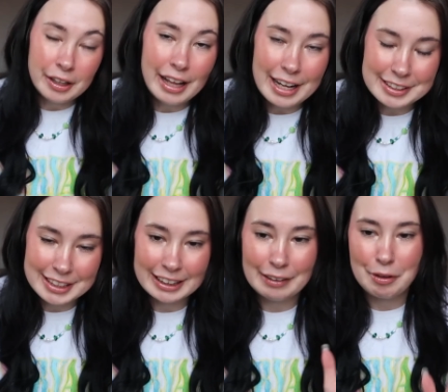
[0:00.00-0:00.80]
The last
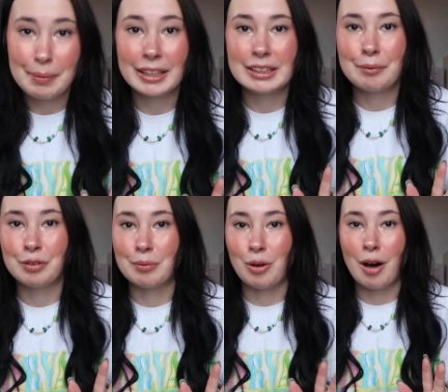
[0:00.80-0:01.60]
thing that we picked up
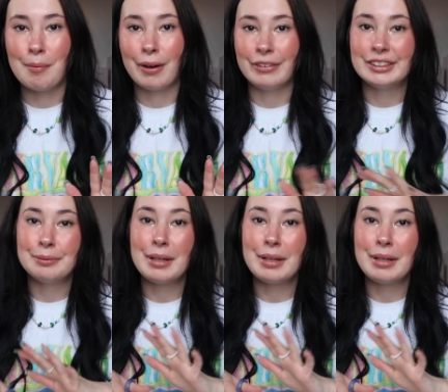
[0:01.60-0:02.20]
from Walmart to